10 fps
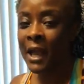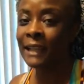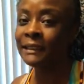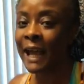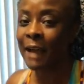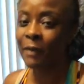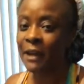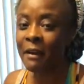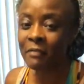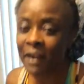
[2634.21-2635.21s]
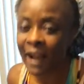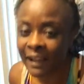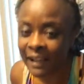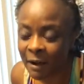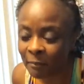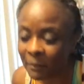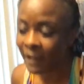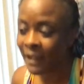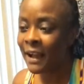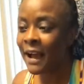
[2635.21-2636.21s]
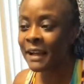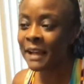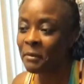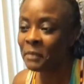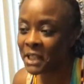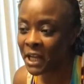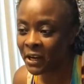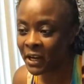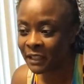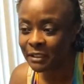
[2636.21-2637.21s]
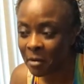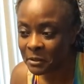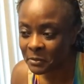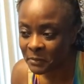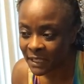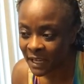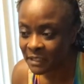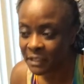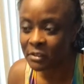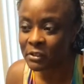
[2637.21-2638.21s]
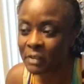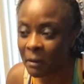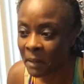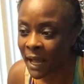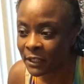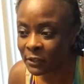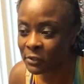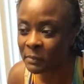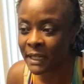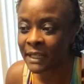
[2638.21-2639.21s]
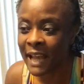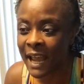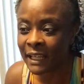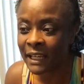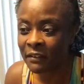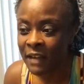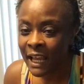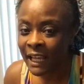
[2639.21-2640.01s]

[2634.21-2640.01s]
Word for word: it's like whenever I come I come in there and talk some sense into somebody who's being negative.